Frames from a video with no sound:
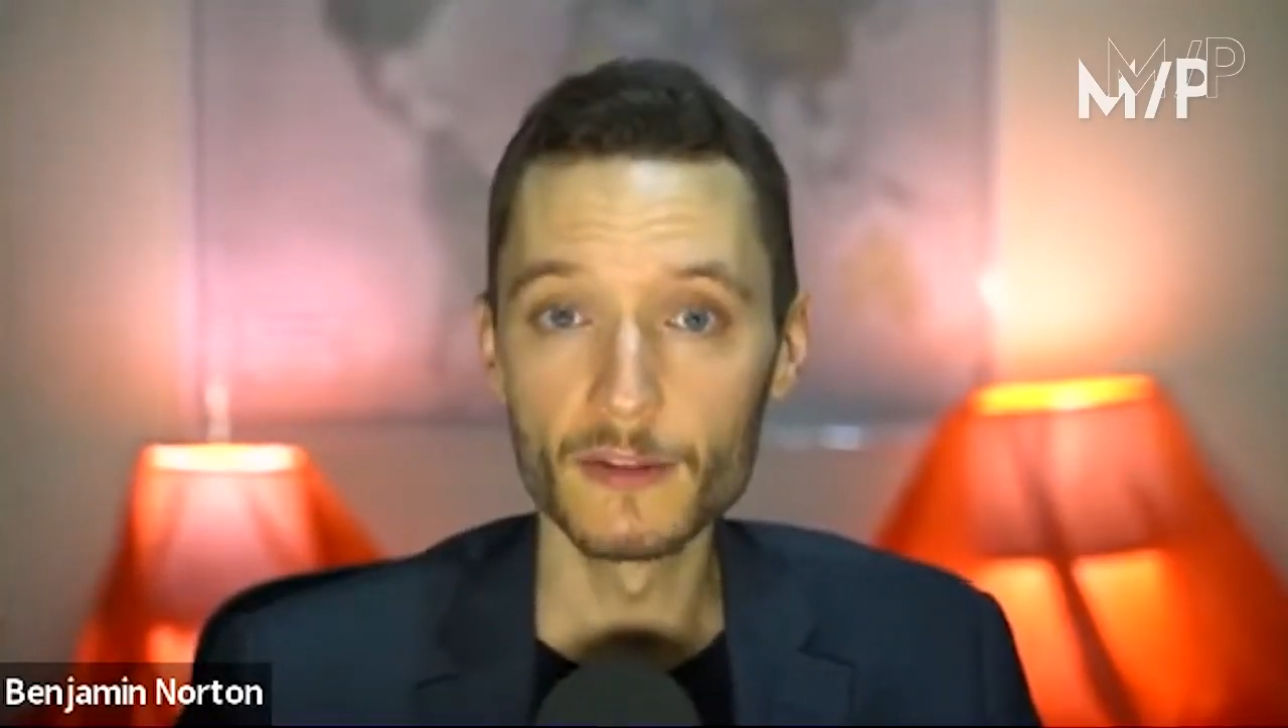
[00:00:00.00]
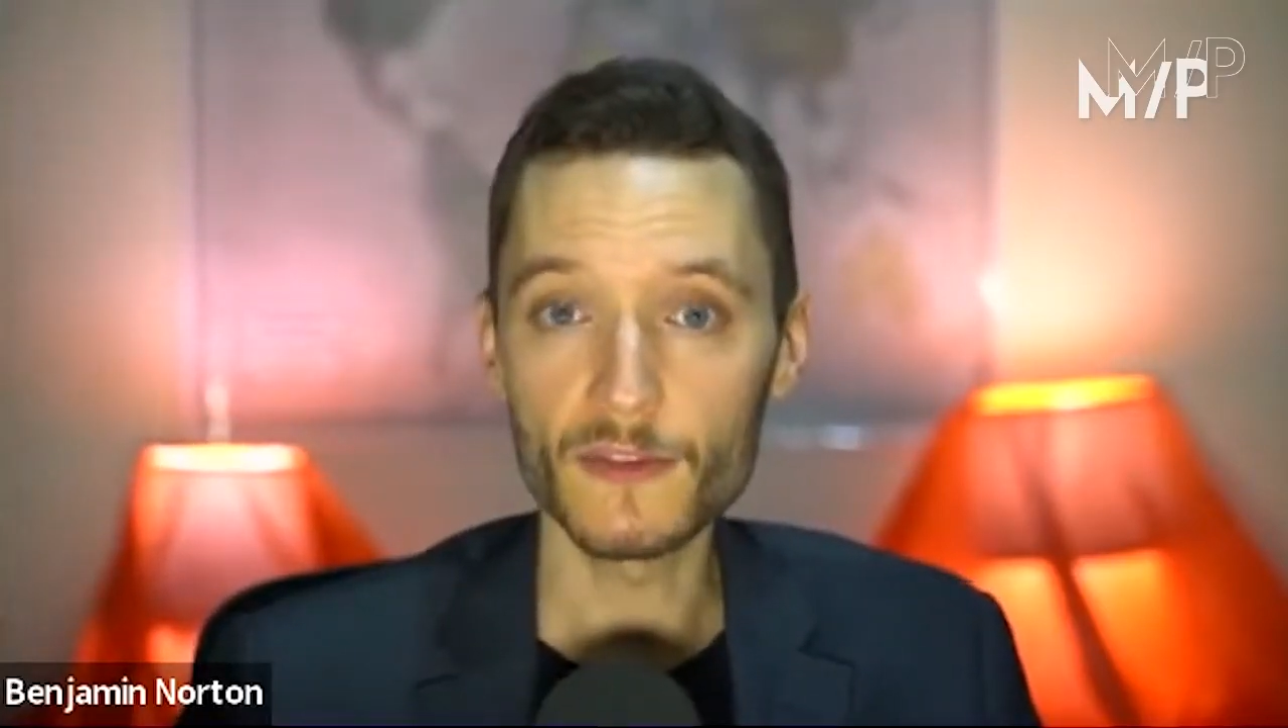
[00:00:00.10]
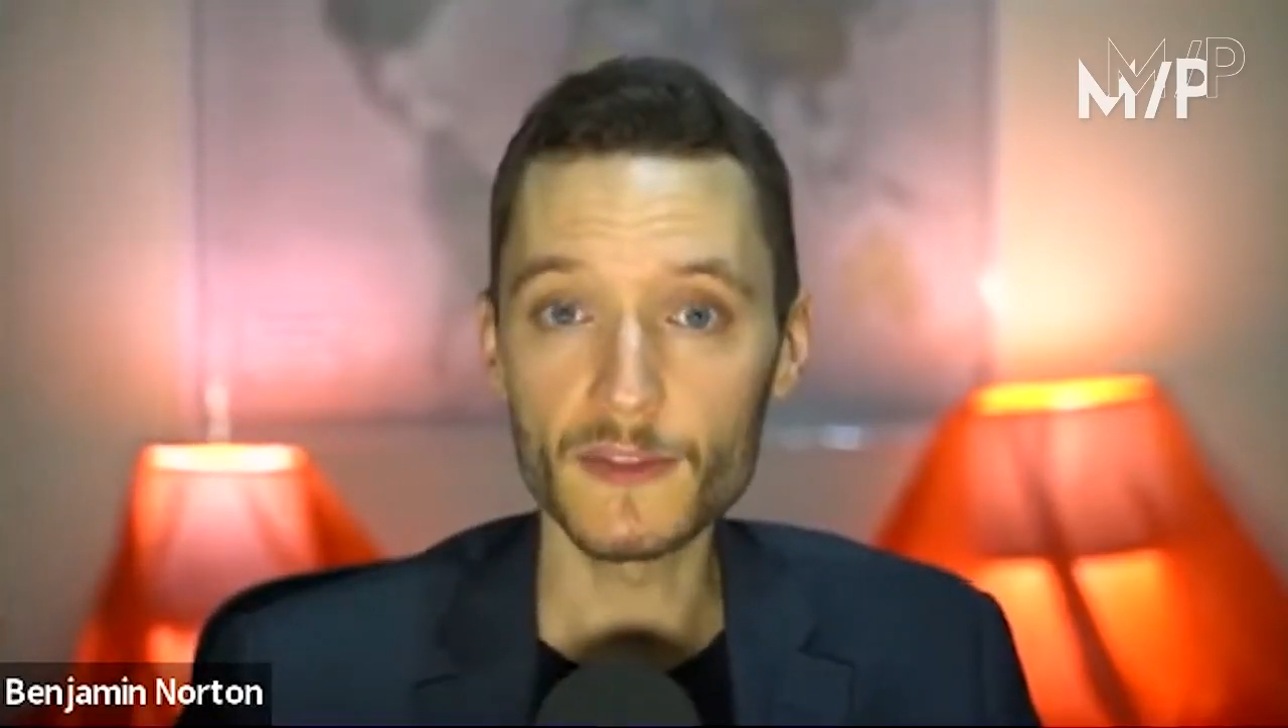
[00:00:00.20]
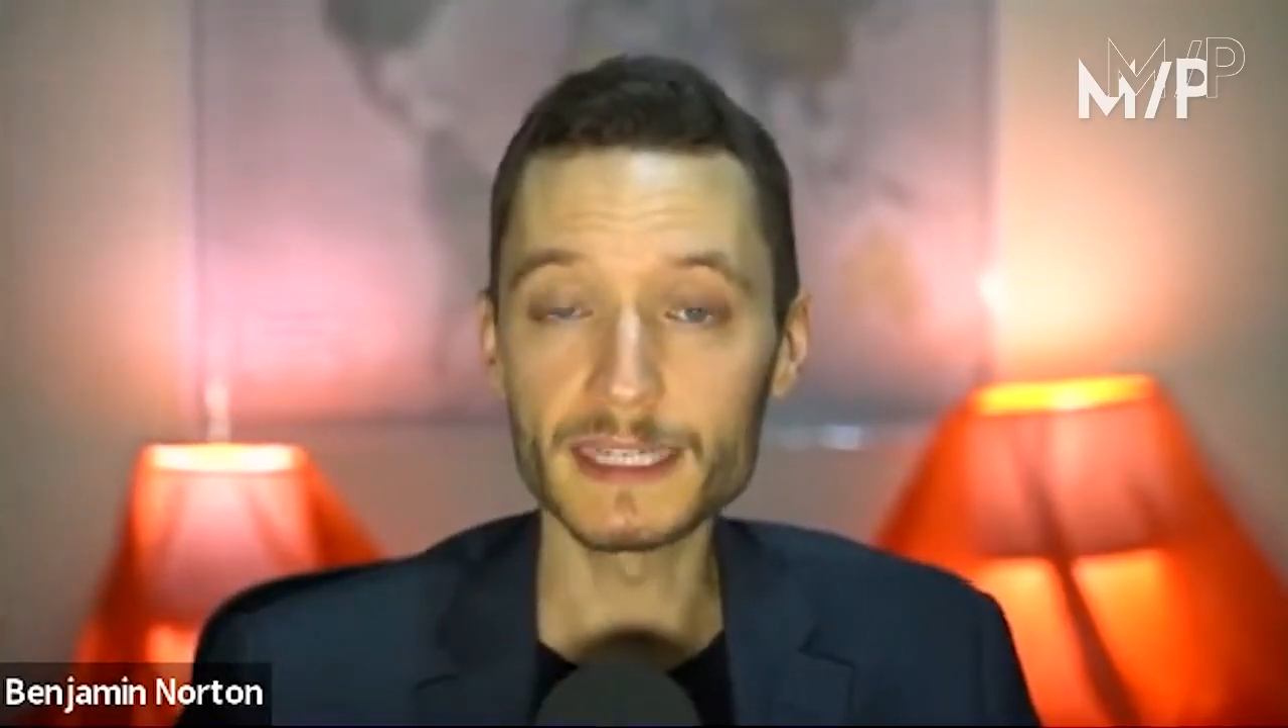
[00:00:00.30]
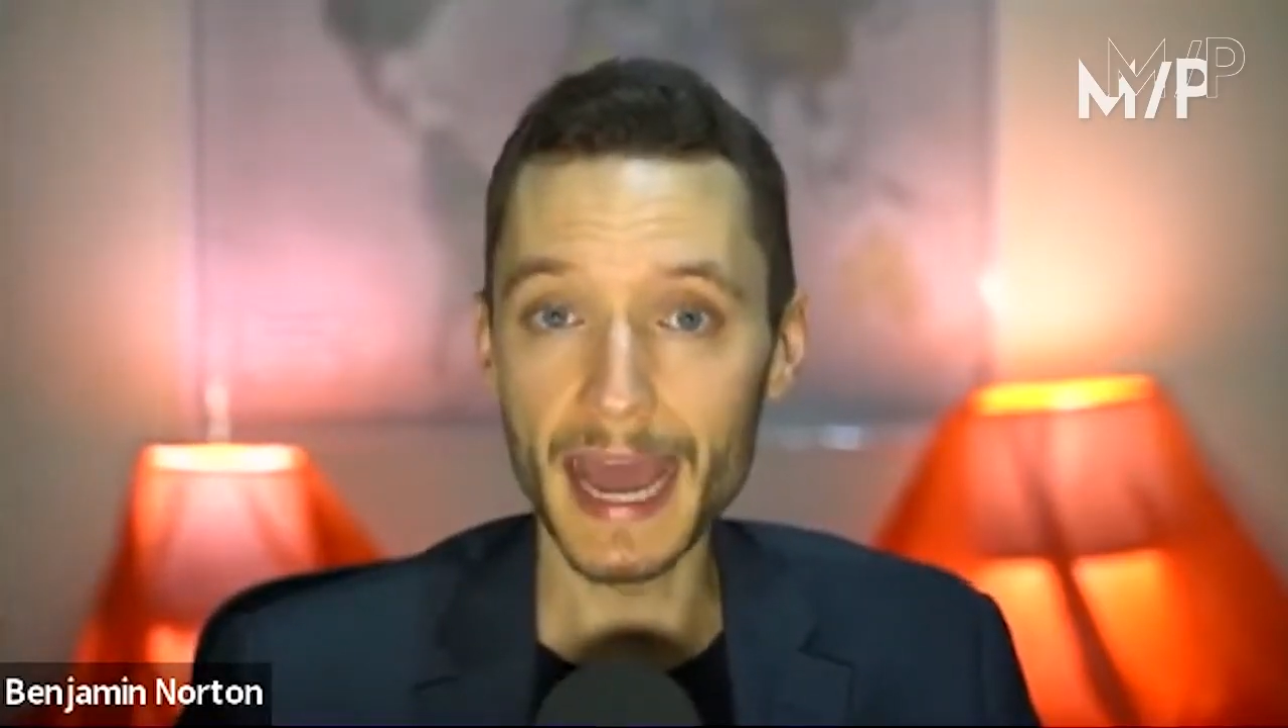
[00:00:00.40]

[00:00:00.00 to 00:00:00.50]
to these